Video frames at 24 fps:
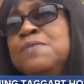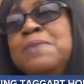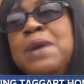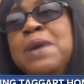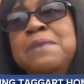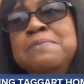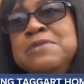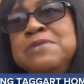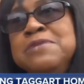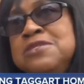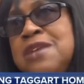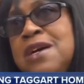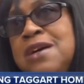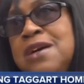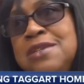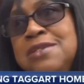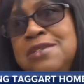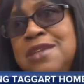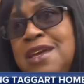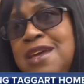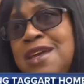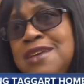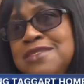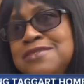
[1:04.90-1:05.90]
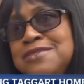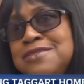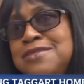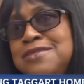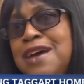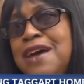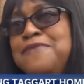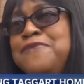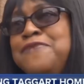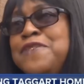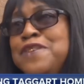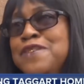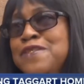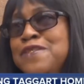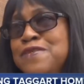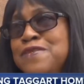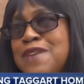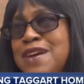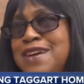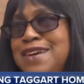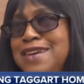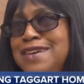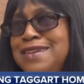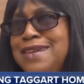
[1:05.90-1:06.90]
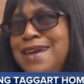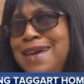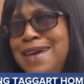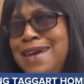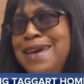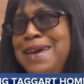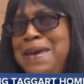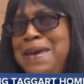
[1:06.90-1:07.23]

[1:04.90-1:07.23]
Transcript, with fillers: Don't make me start dancing. I feel great.